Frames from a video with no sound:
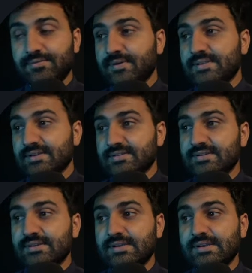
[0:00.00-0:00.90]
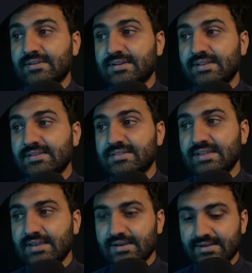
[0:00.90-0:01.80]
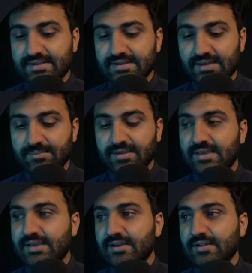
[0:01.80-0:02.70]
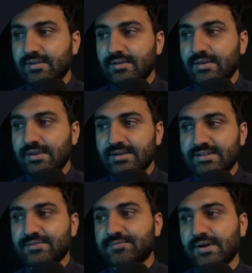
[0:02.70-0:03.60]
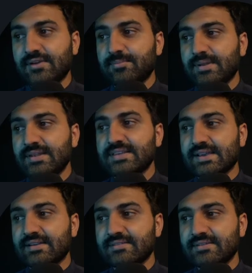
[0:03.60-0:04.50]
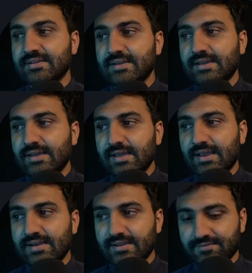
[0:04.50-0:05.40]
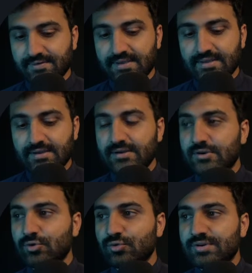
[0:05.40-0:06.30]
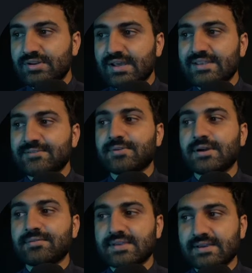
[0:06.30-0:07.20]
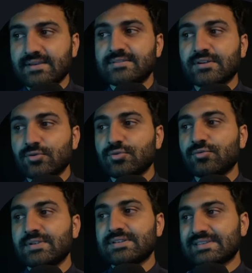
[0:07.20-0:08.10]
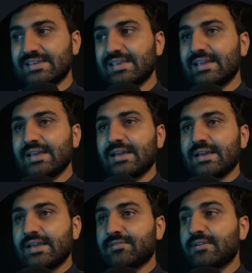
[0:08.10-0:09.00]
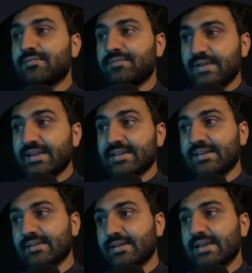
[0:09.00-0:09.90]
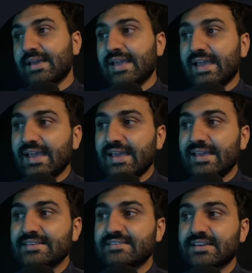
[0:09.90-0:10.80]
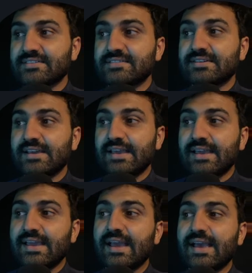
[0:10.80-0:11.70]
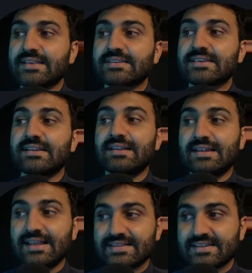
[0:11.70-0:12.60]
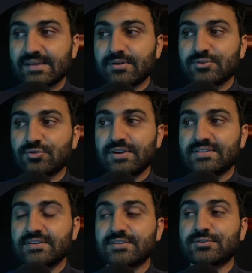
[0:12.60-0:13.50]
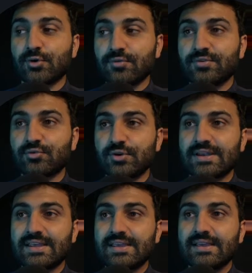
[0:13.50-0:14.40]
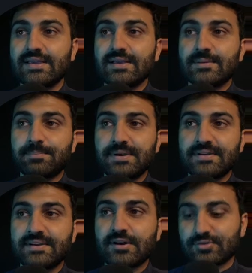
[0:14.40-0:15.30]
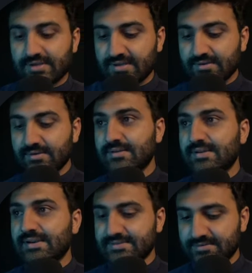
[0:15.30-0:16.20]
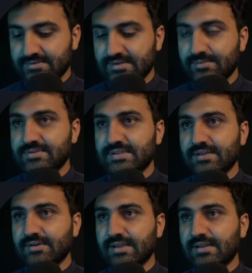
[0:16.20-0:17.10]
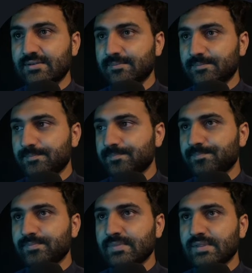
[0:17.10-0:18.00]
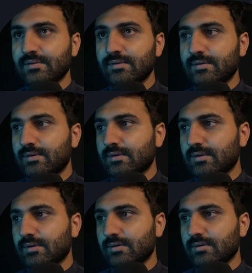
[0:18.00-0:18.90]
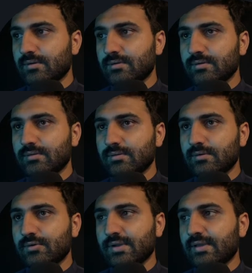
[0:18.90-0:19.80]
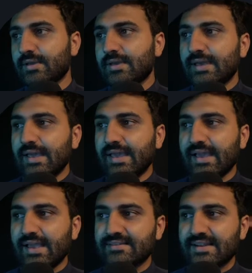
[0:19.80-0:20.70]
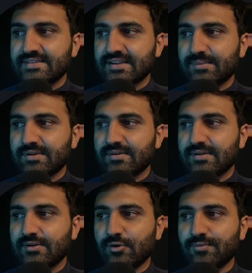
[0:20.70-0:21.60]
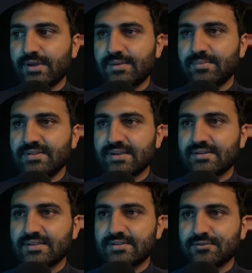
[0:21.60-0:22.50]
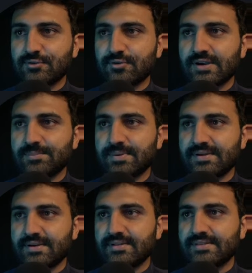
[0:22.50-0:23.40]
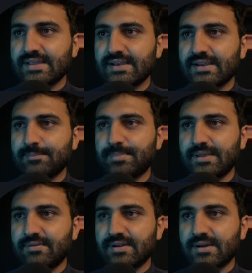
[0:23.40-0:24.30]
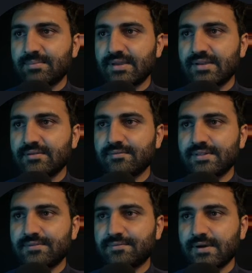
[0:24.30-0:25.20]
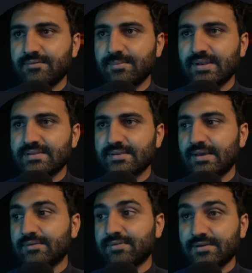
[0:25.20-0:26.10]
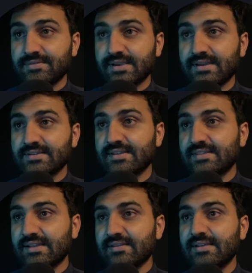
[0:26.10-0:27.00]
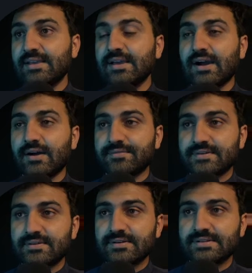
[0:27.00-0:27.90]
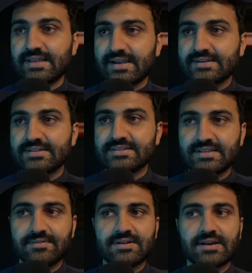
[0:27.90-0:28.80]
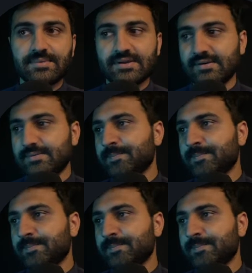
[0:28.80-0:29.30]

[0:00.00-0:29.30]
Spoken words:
just increase the timing here, it is 5 milliseconds, and if I do it as 5 seconds, now you will see it will wait here. A has a less timer, so it's resolved quickly, printed out here. Let me save again. Okay, A has less timer of 8 milliseconds, just resolved and printed. Then B will come here with 5 seconds, and then after that C will come here.